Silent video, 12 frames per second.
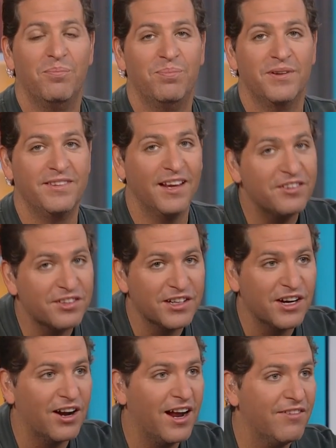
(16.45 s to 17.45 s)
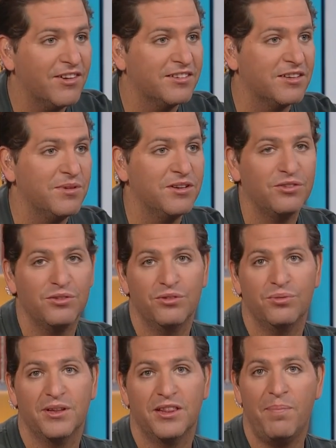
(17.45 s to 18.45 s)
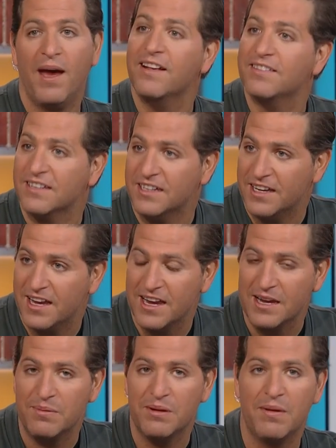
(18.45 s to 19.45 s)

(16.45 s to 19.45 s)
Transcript: potentially are having some issues with the passing game,